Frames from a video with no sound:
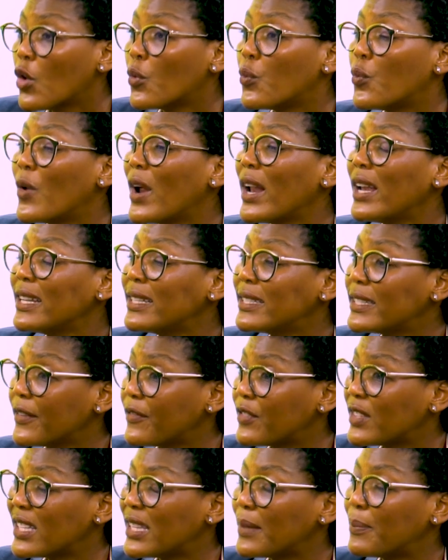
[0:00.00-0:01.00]

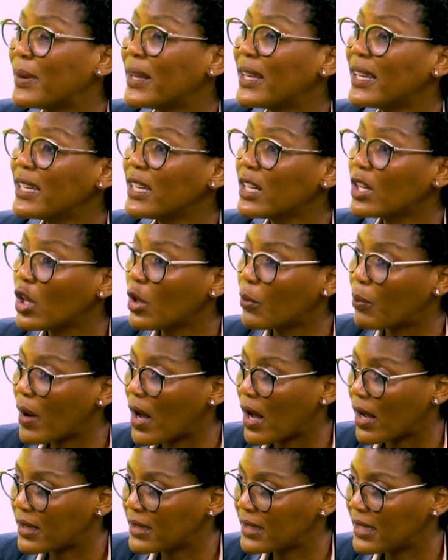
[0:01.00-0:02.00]
relative to the political
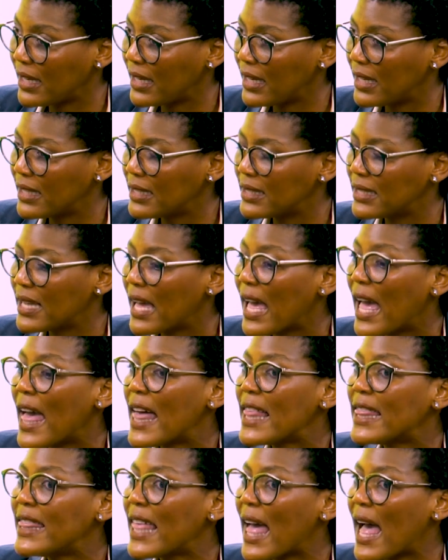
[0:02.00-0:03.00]
parties
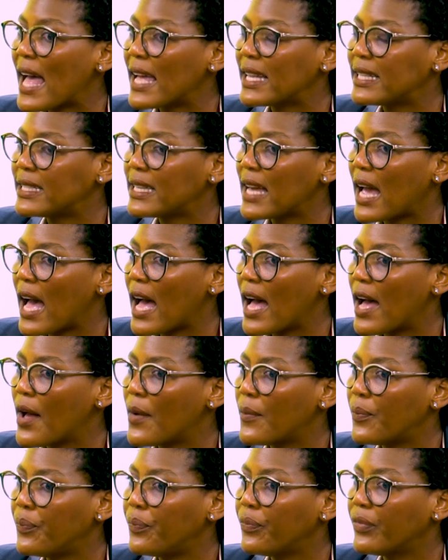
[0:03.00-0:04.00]
that
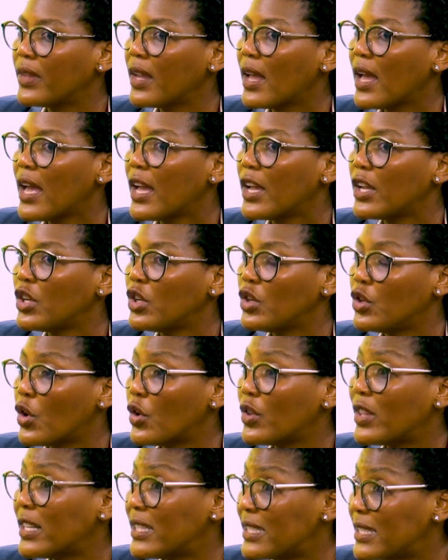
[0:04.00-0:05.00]

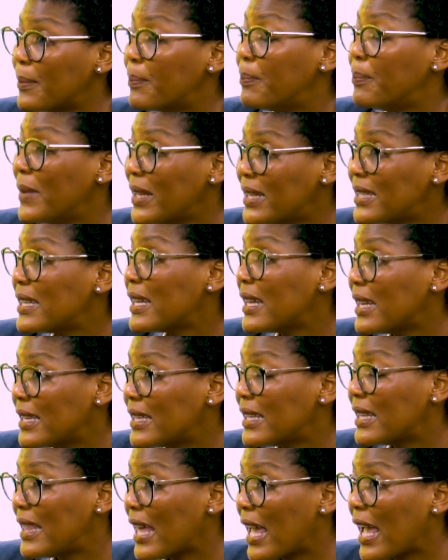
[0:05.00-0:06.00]
that
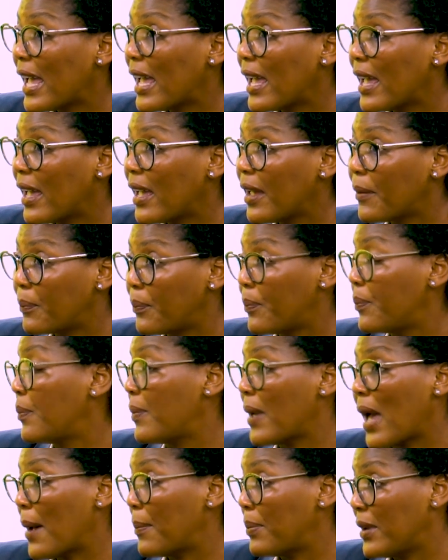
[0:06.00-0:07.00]
submitted their
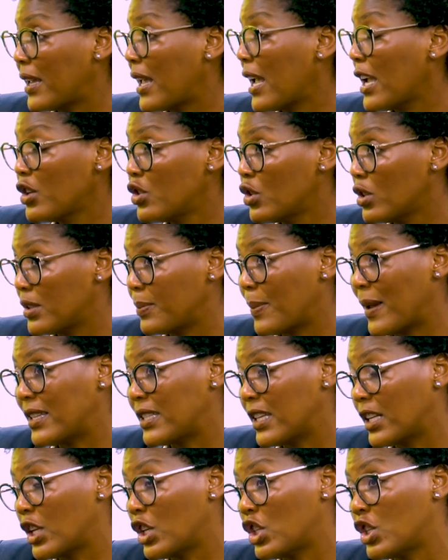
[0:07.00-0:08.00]
applications
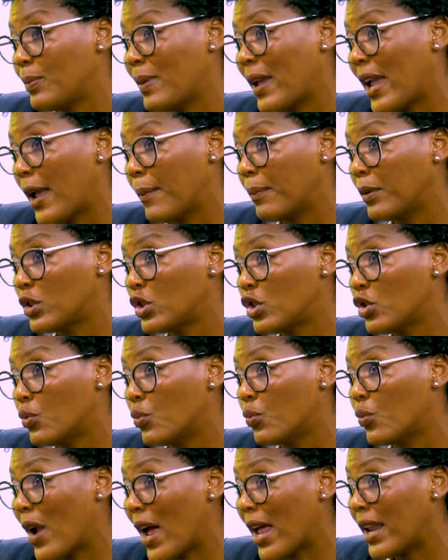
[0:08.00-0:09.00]
basically to be able to
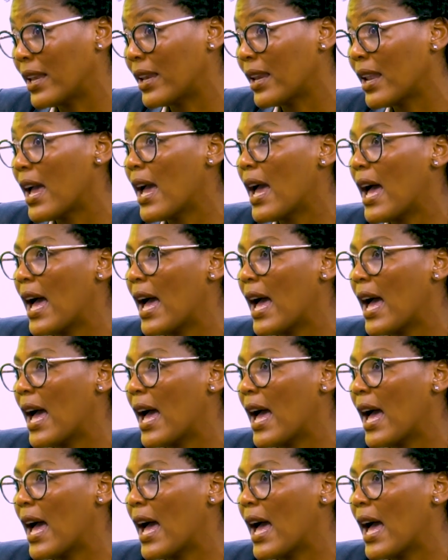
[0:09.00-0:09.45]
run